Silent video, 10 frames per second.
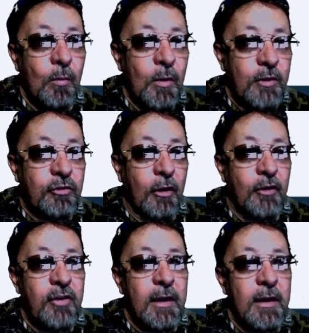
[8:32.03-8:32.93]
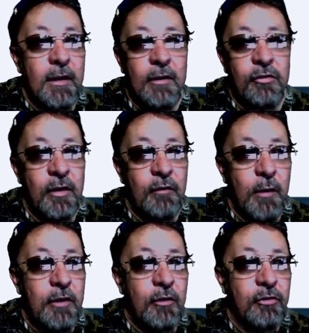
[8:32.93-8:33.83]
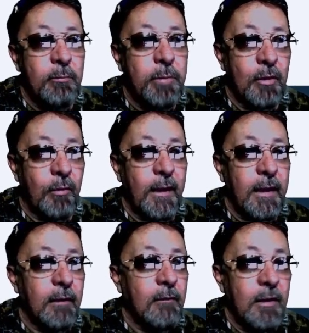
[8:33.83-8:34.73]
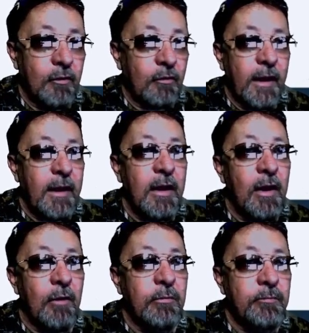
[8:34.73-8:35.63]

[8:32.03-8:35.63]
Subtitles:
we'd start checking in to see if we could do some book reading. Just let it go.